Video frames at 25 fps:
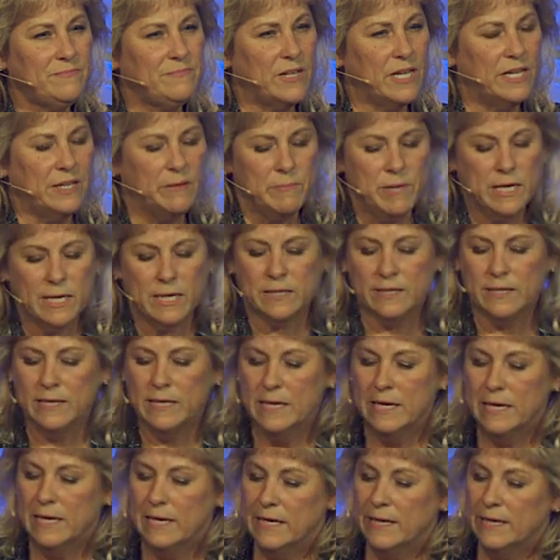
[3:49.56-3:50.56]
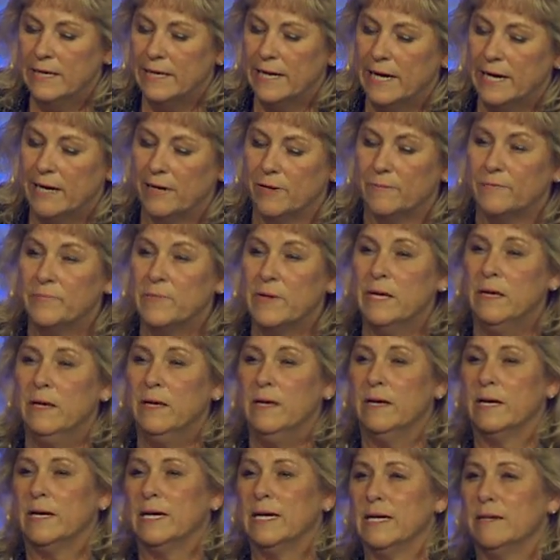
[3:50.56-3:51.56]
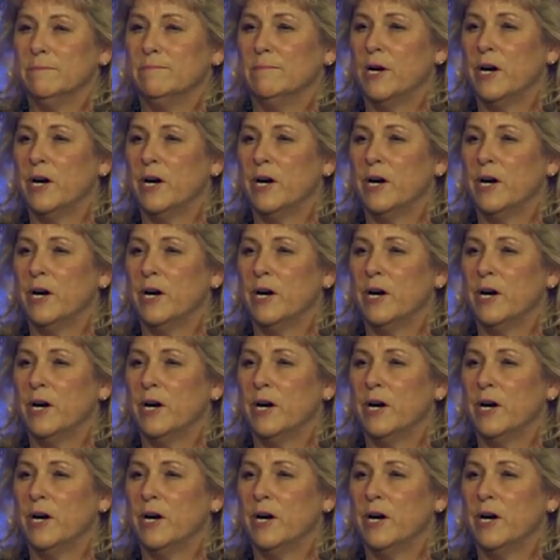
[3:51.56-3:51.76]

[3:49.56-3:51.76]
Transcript: Amen. Now, um,